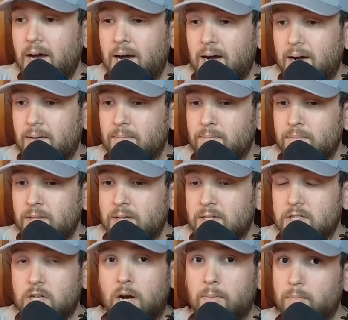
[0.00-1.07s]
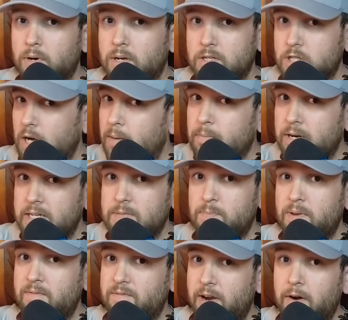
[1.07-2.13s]
The Sombra has
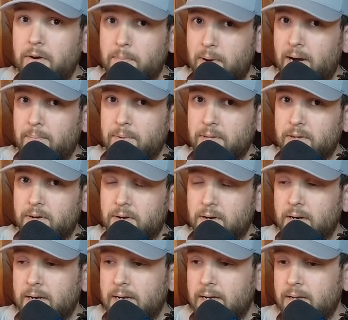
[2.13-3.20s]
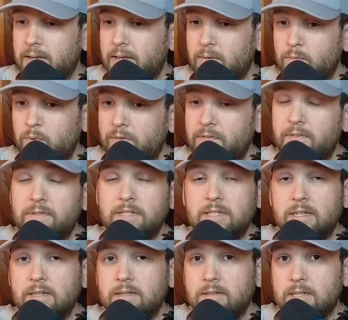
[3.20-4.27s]
been very popular, and we've even
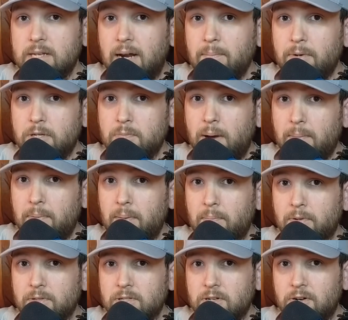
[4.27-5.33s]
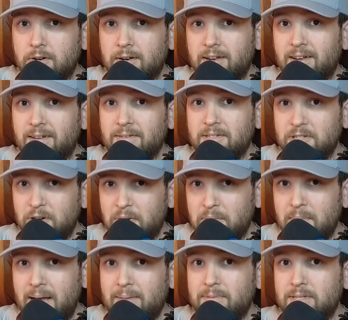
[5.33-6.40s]
seen snipers pop up on certain
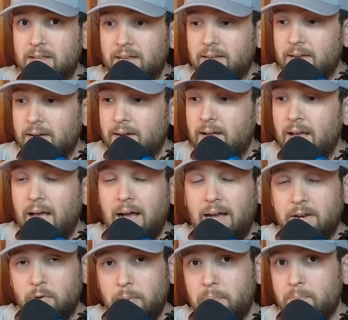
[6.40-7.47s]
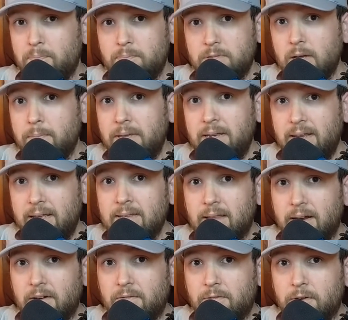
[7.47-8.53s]
maps. Like I know we sub in
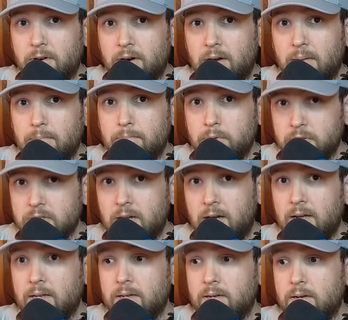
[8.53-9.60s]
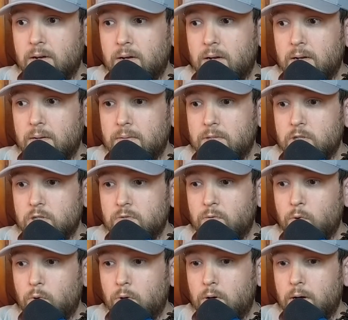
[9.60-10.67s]
Inlayer for Busan just
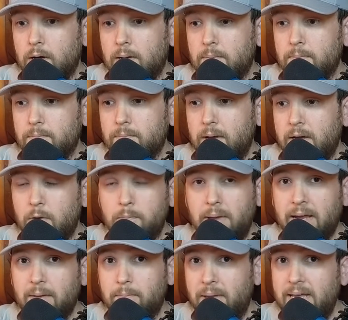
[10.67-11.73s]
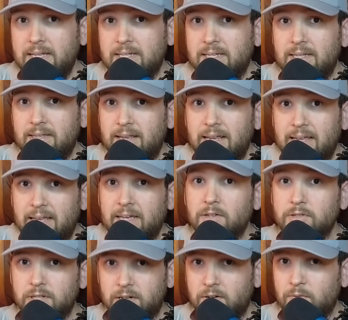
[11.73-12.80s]
for I know Mecha Base. He
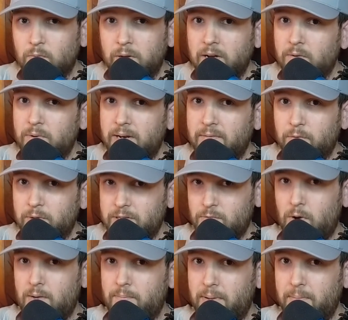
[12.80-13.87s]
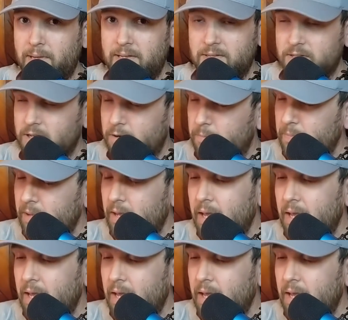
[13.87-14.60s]
kills it on Widow whenever we swap him in. So